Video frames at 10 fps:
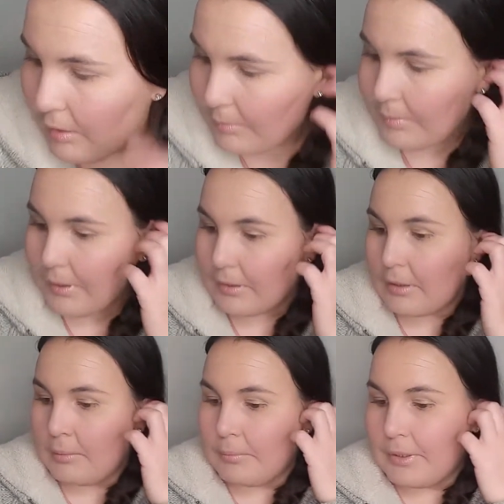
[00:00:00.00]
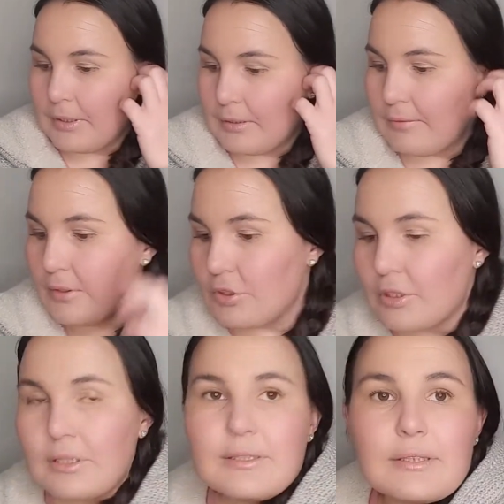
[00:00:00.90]
but I'm being
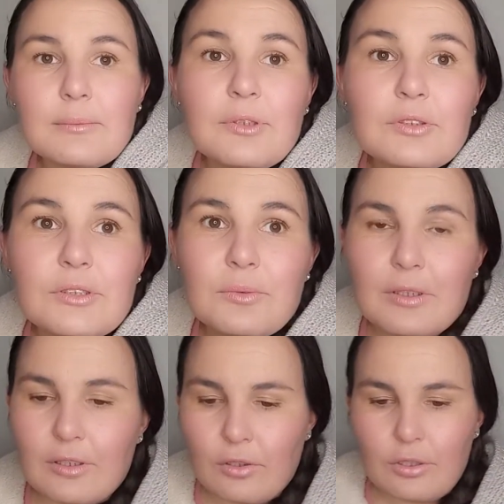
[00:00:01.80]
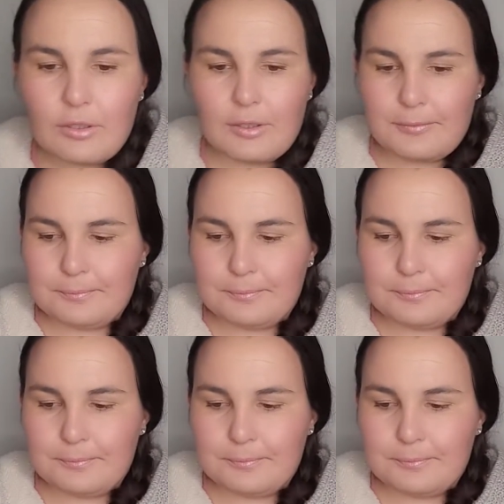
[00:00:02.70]
adventurous and I'm using what I got.